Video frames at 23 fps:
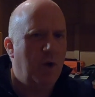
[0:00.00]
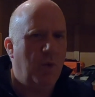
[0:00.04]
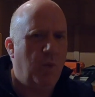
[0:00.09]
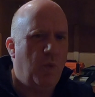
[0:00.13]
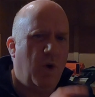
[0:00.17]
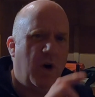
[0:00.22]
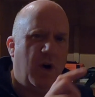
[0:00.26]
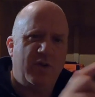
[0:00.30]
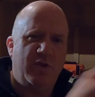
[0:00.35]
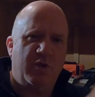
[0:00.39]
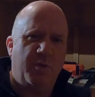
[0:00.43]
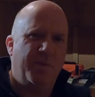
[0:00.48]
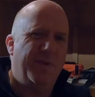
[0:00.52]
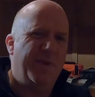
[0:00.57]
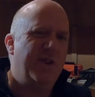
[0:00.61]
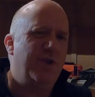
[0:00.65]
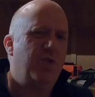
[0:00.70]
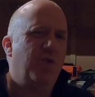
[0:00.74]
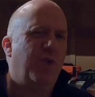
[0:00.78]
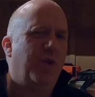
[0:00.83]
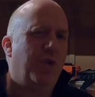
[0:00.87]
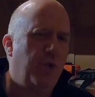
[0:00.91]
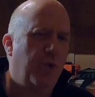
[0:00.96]
what some of
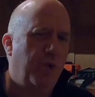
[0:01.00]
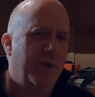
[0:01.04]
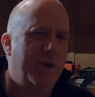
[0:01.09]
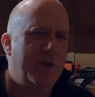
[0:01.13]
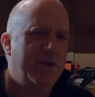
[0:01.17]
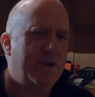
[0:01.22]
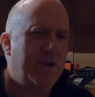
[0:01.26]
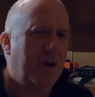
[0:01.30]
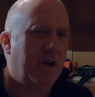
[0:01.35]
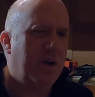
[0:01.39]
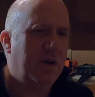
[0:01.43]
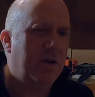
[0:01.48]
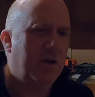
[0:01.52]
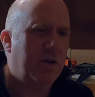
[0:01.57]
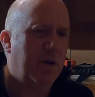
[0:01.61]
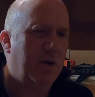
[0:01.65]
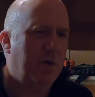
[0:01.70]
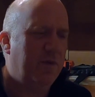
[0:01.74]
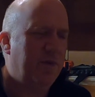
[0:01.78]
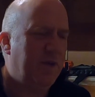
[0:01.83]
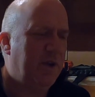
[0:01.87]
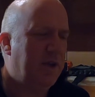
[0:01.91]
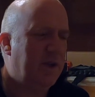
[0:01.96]
these recordings are
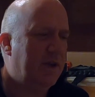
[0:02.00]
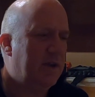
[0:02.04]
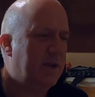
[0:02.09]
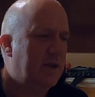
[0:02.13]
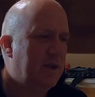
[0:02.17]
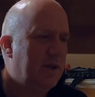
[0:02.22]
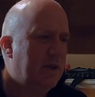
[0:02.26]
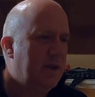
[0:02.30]
hopefully